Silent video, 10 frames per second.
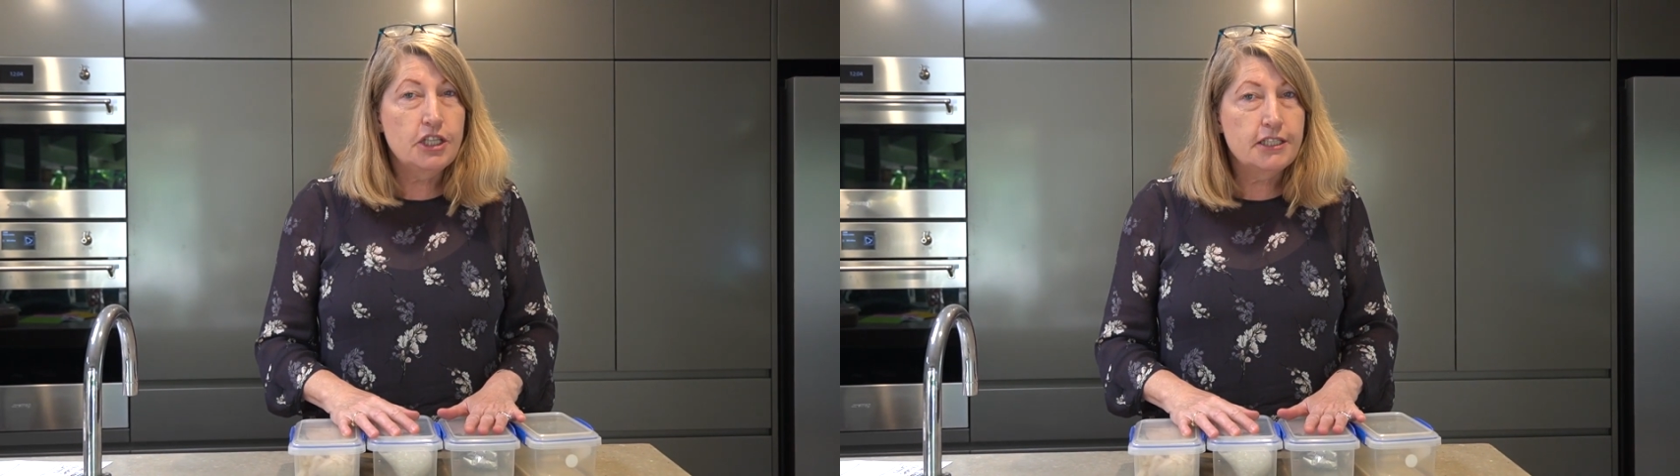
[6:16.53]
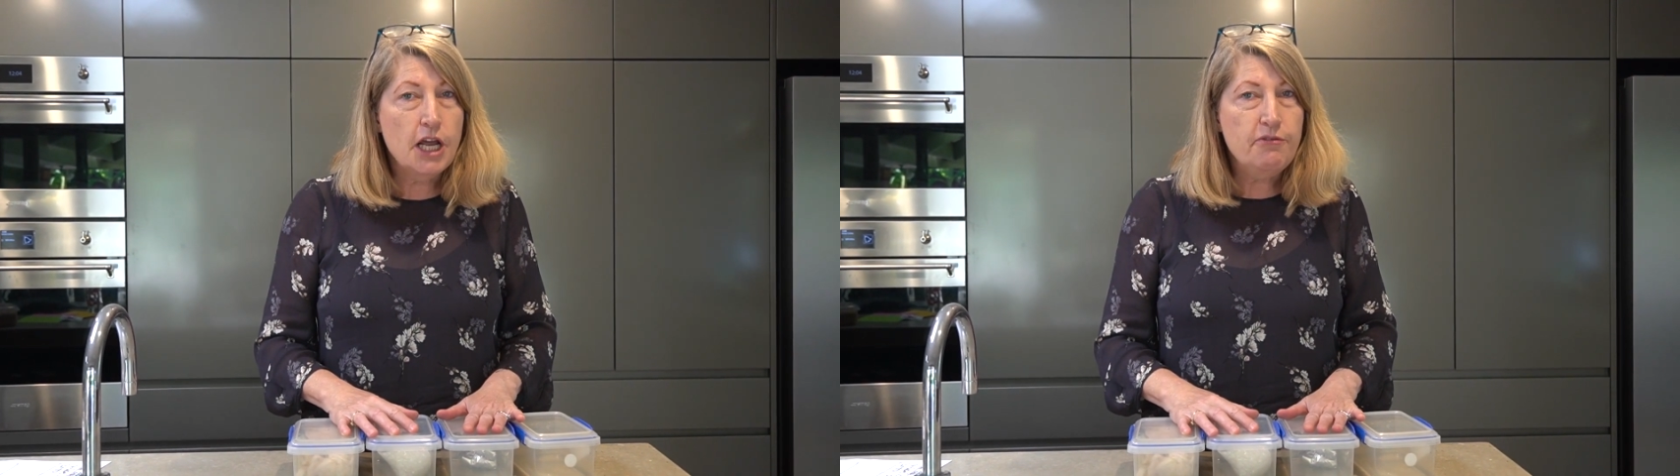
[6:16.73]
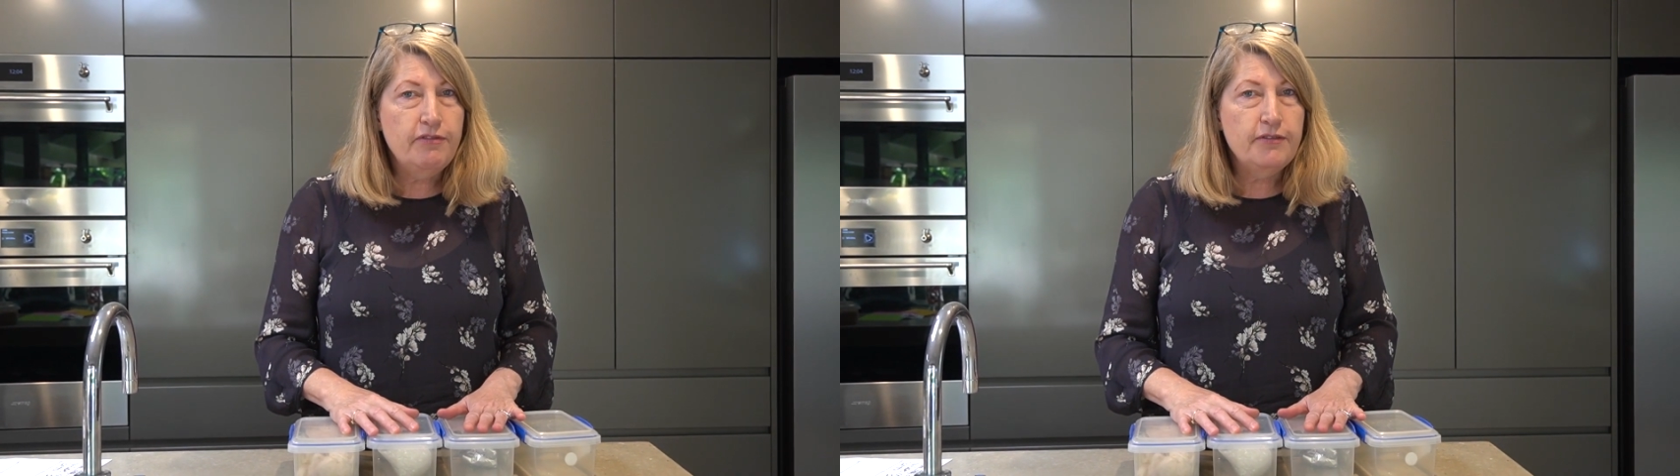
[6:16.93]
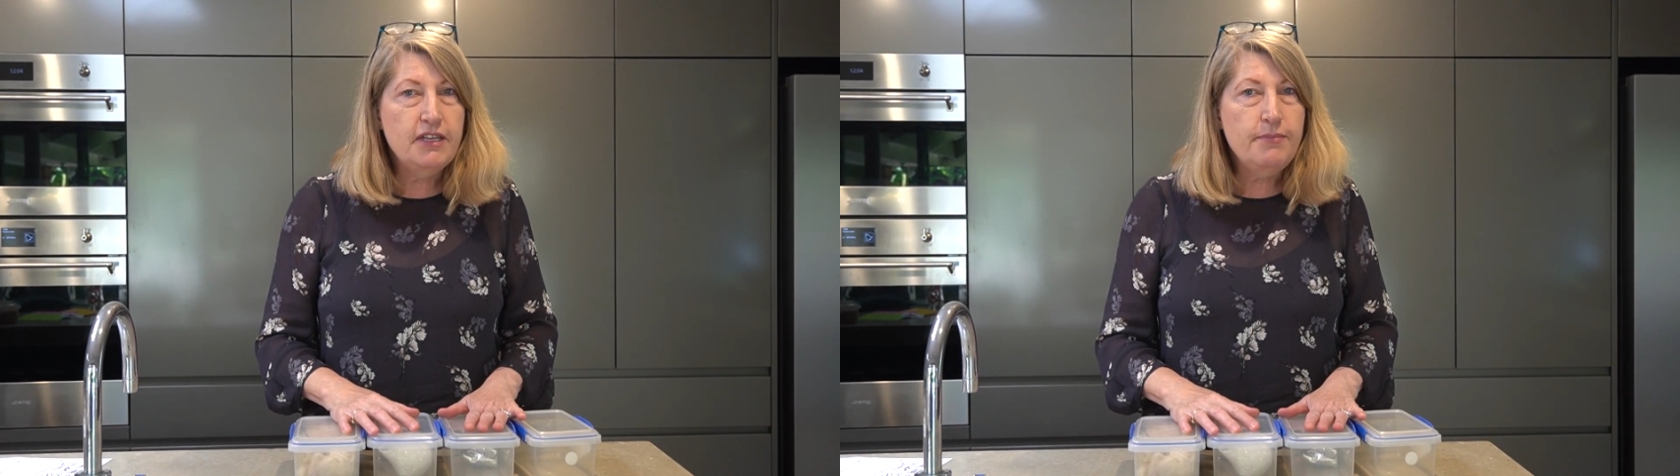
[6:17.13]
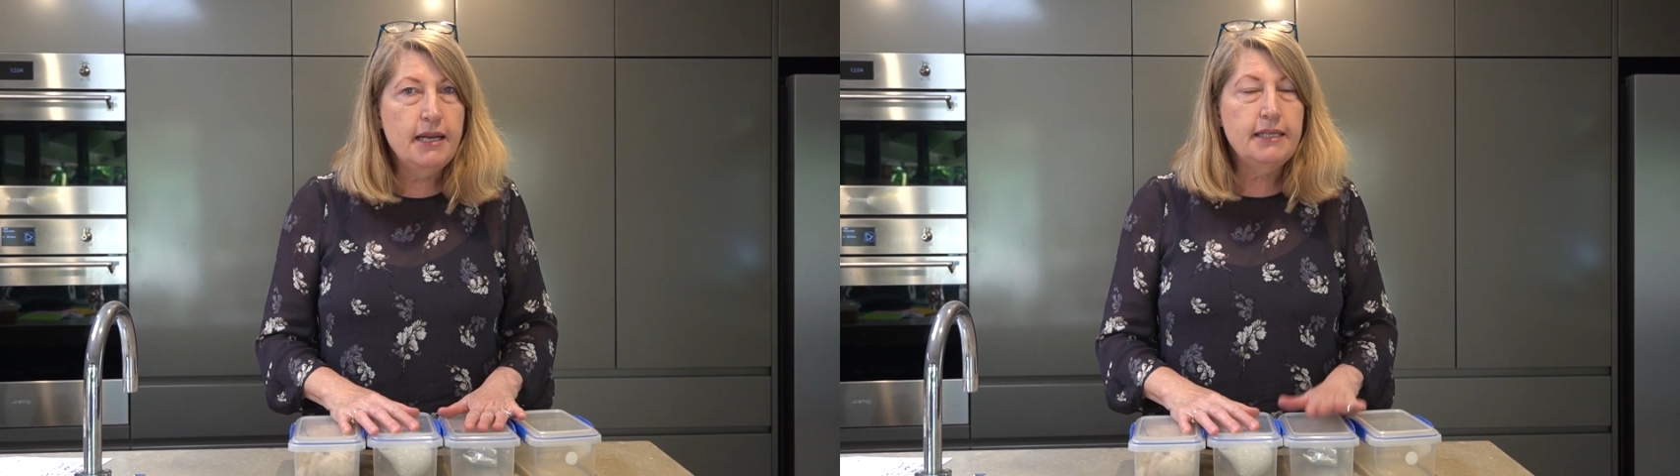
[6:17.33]
just over
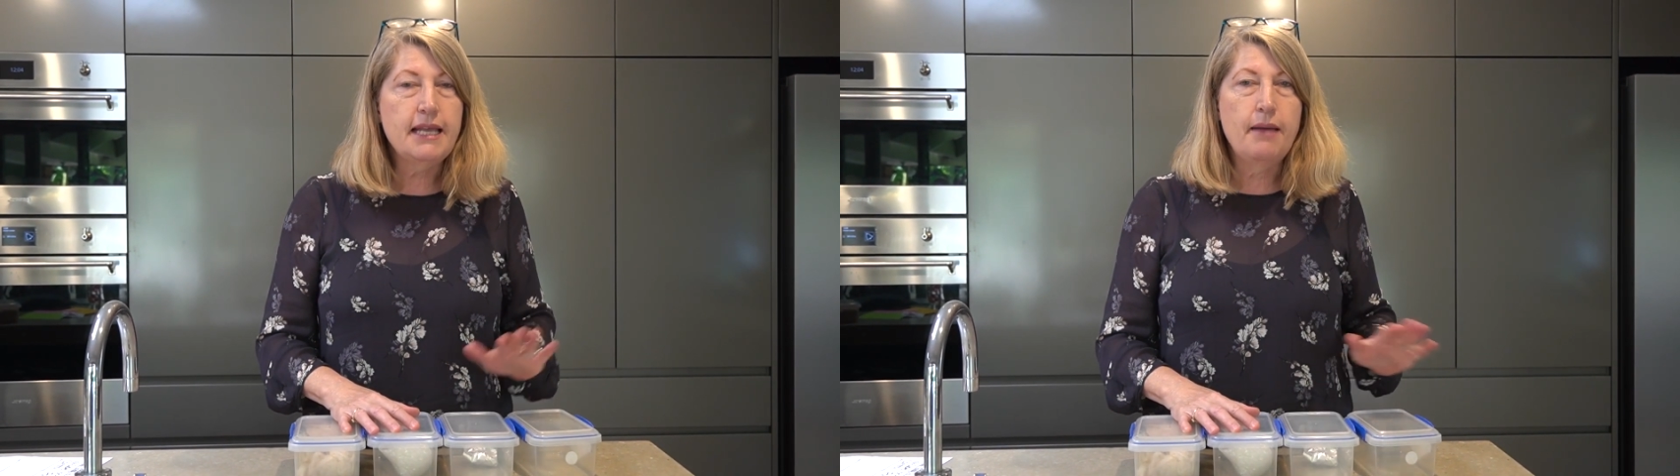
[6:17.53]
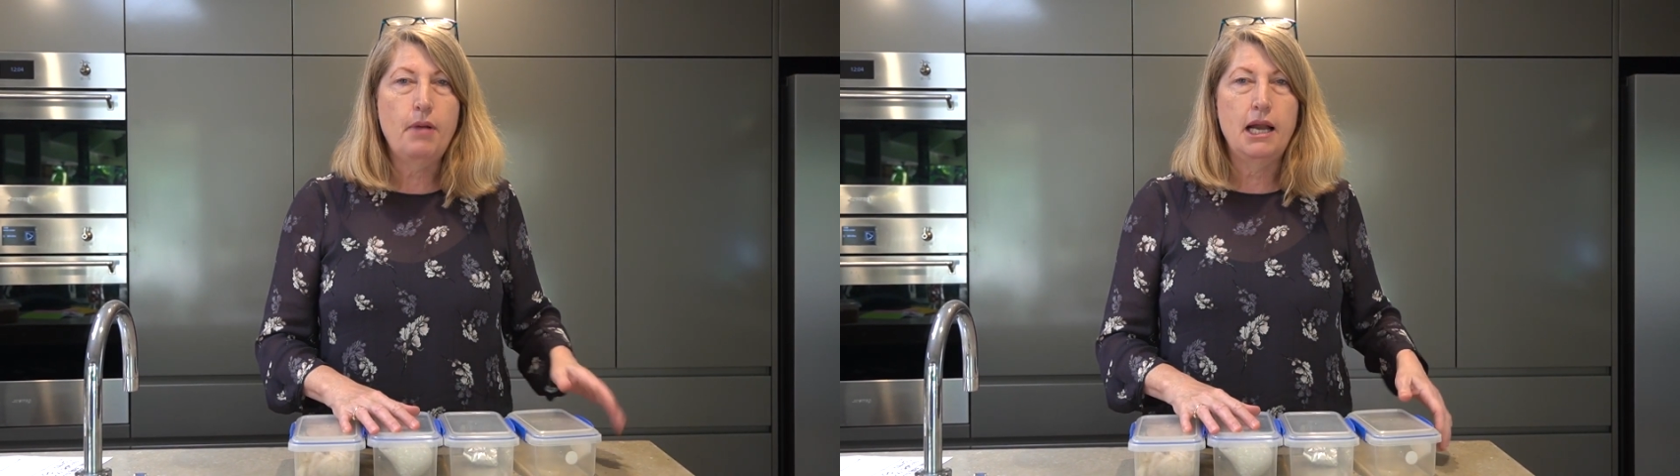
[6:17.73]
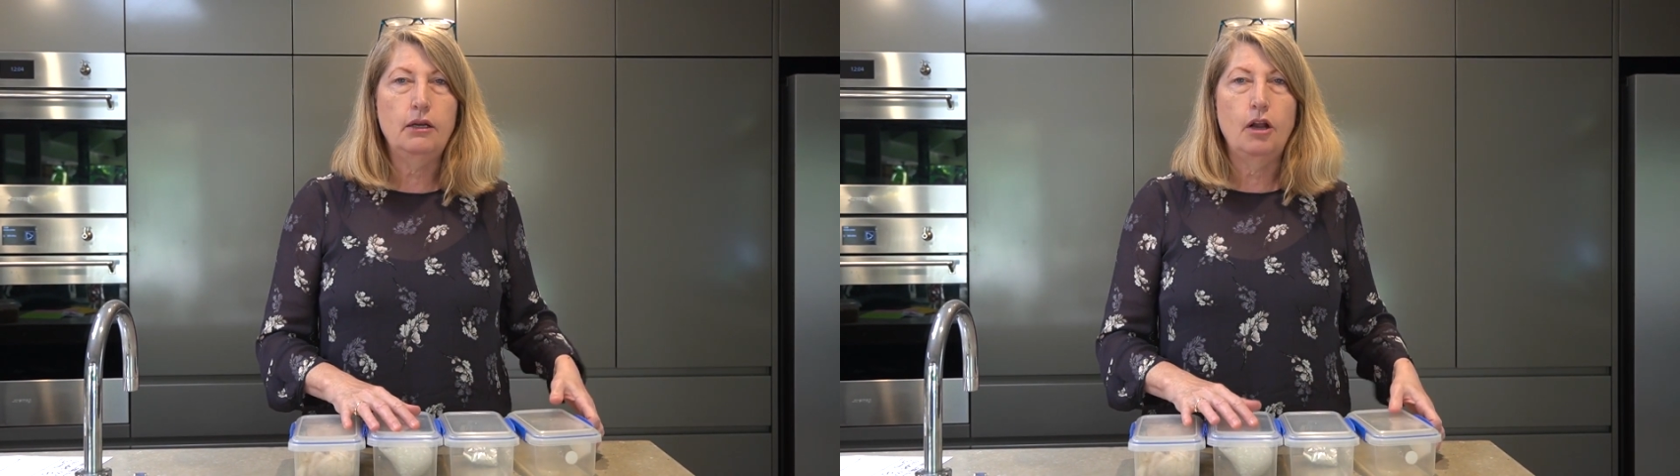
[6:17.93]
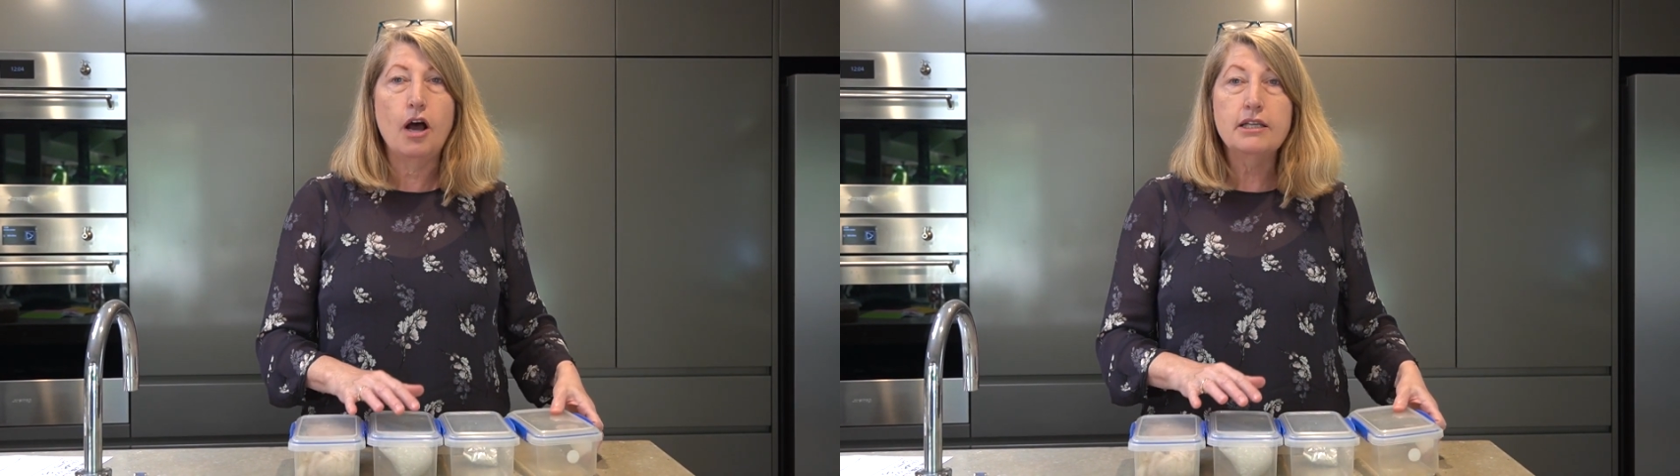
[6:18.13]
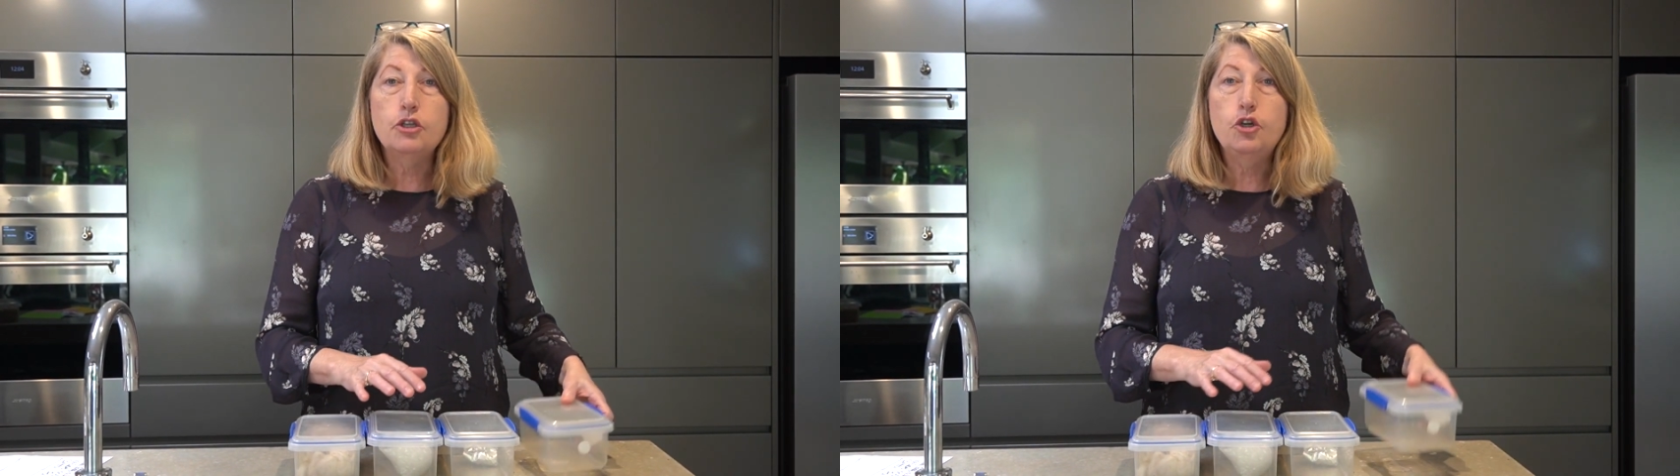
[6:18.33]
50 minutes, and my little
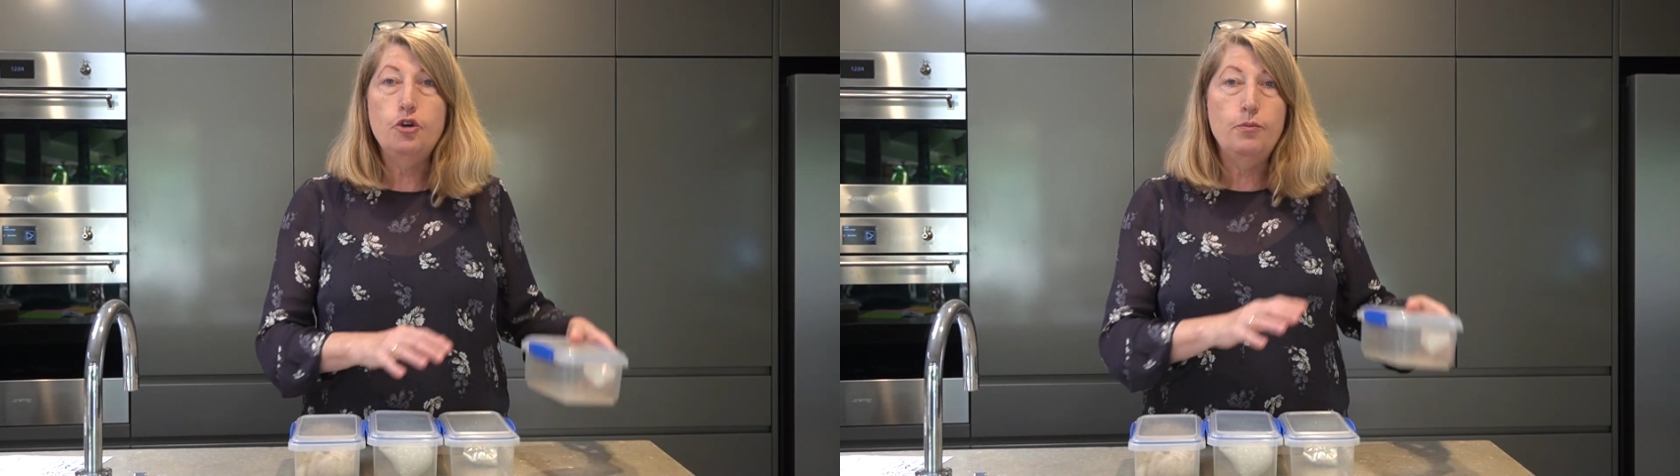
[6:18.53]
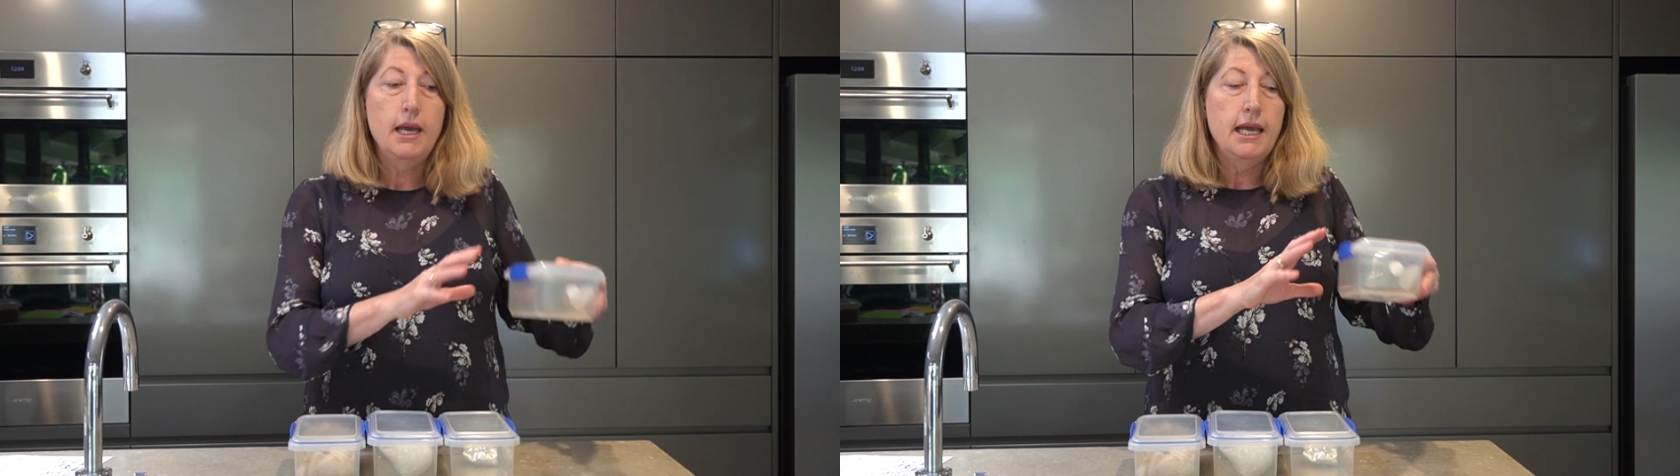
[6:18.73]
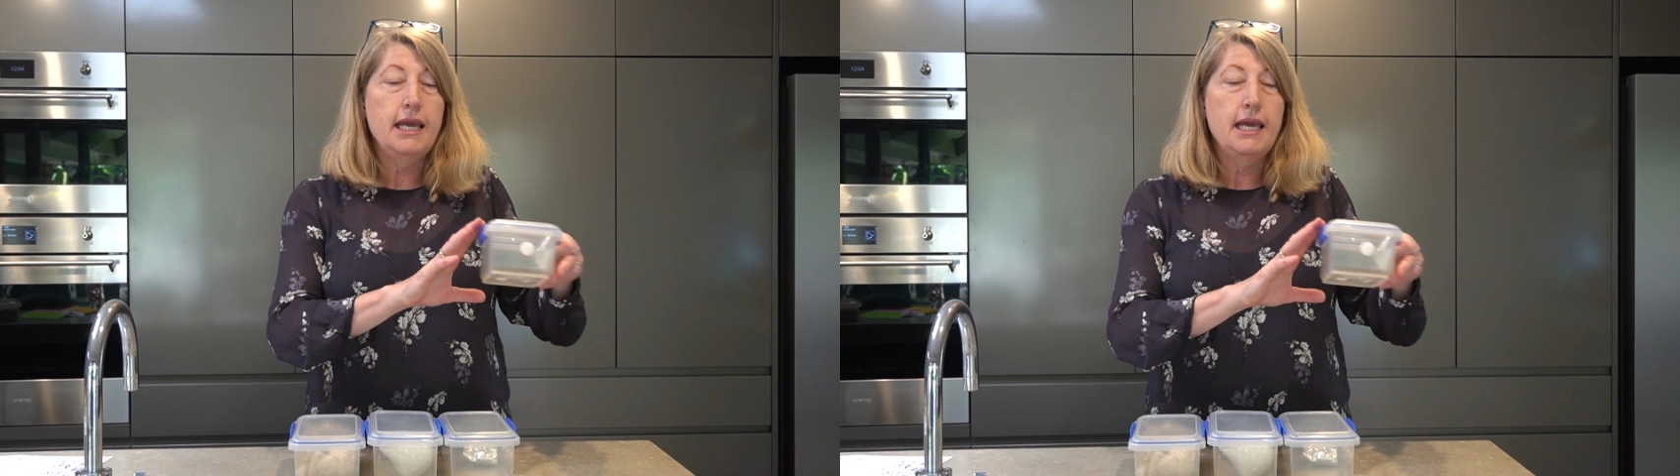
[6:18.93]
ice cube